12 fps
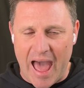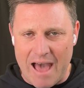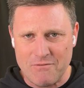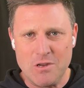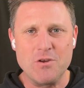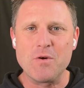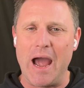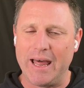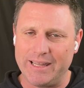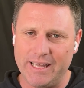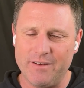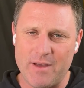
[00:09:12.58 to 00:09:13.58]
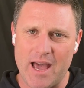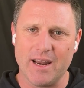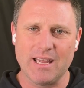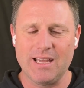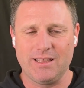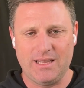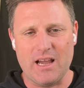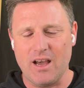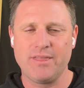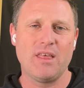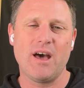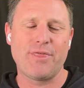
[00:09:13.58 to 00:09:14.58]
avenue outlet of how to get there,
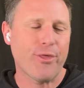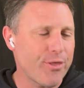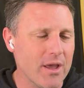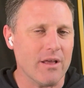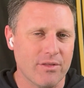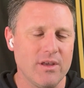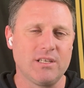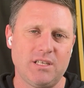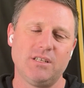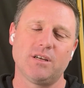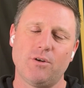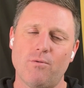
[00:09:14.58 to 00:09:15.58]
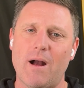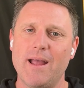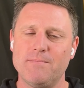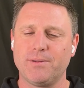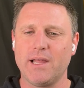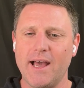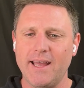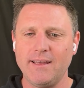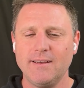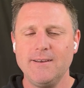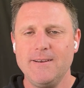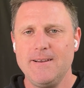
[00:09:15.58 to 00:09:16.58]
I think this is a great play.
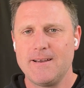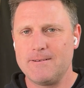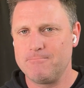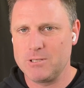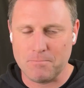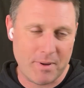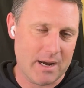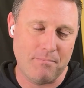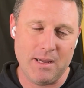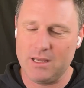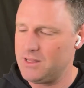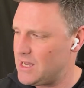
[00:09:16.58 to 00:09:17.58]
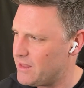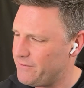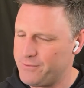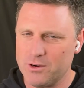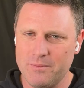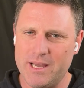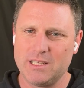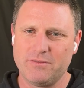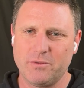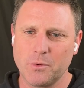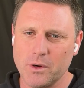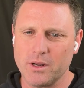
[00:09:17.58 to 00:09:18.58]
It's a better pick in the other formats
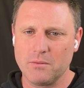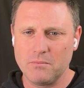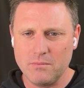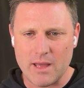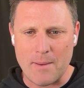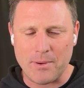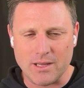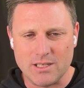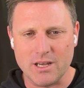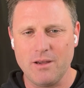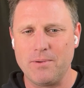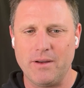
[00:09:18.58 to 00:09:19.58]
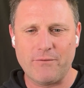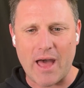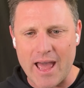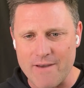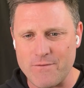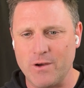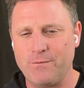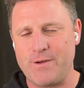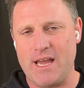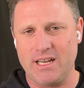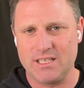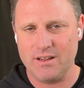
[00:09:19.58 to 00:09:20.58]
for what I'm happy to tell you. But for AFL
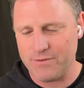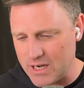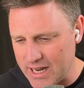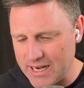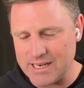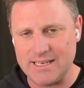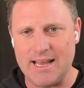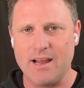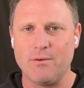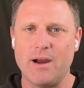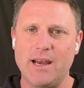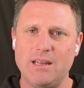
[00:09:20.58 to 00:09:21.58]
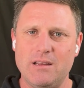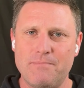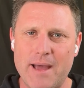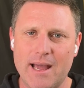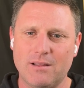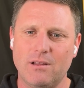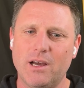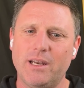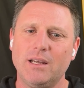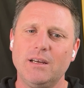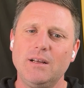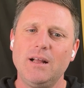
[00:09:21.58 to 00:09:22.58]
Fantasy, if you need a downgrade in your
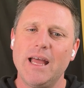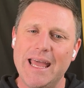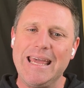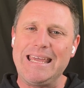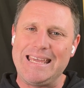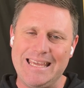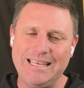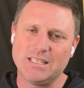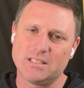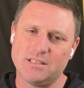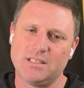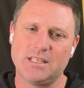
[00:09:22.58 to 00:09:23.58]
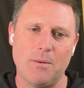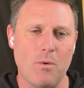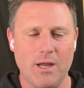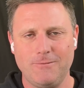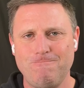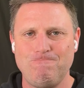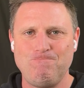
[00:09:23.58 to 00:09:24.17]
backline, he is someone.